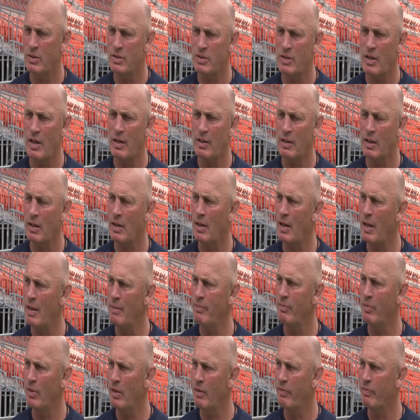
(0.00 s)
stake a
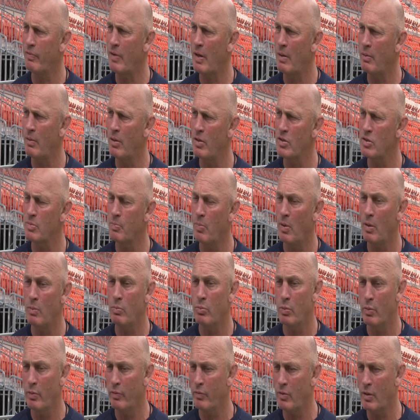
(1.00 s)
claim for that front row spot.
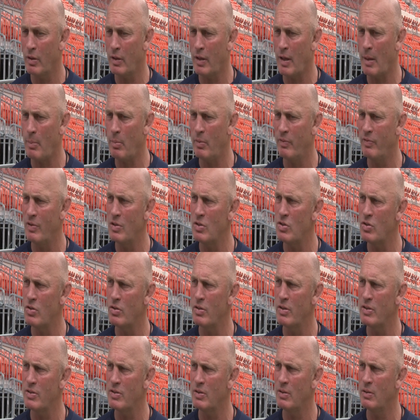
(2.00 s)
We've got a couple of
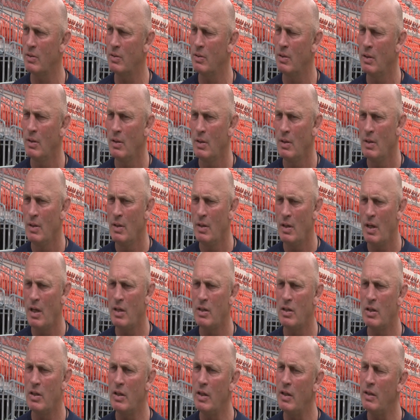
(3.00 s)
injuries,
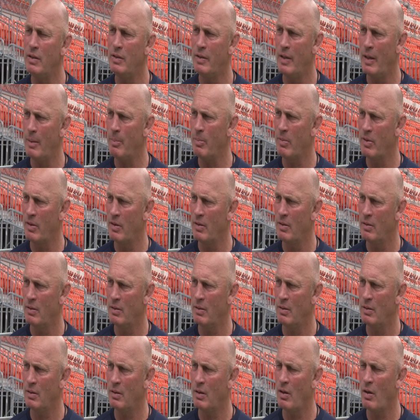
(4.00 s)
and you need depth
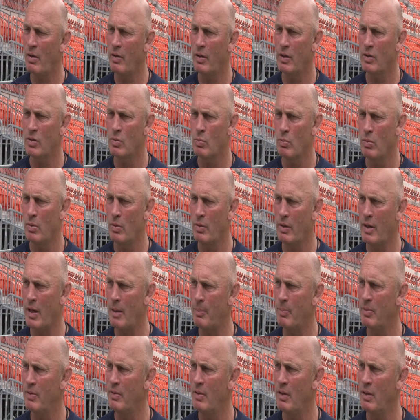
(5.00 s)
going into World
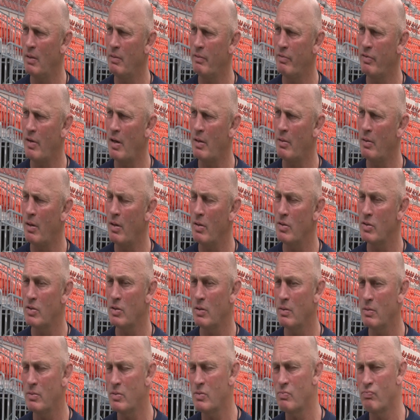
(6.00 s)
Cup and front row.
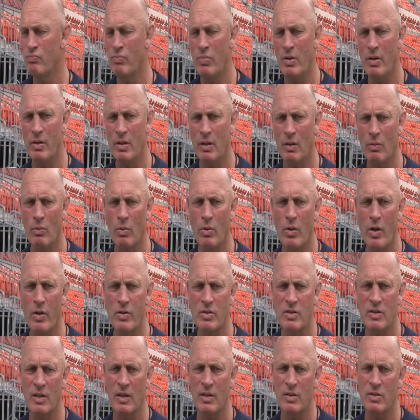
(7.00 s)
So it's, I think all
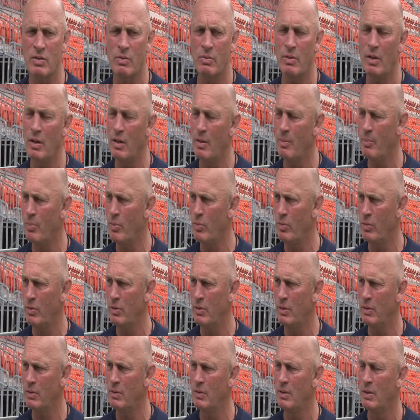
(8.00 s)
those things are really
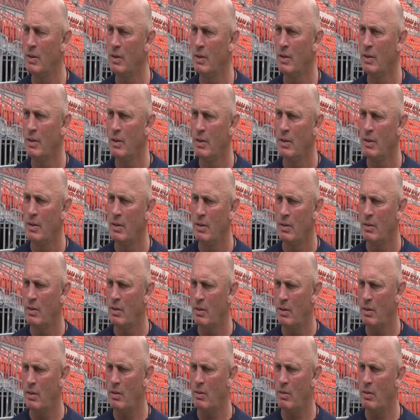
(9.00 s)
important,
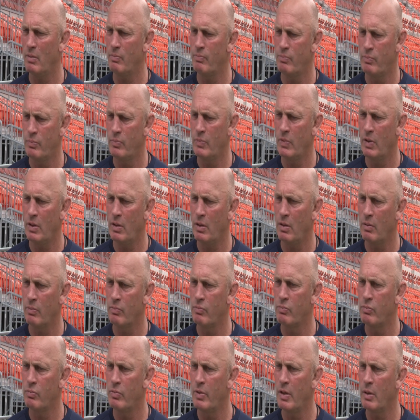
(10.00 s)
and I
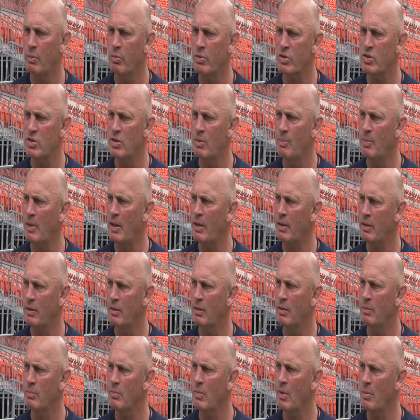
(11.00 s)
really wish them luck,
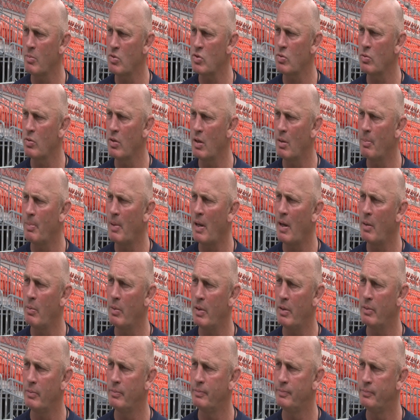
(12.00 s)
and I'm sure they'll play
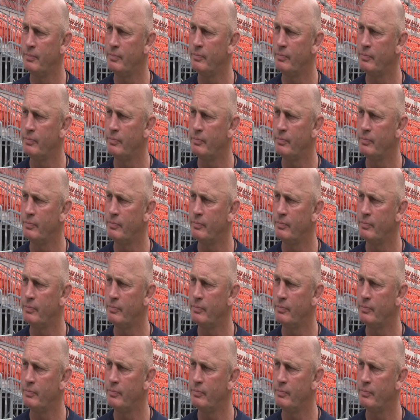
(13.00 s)
well.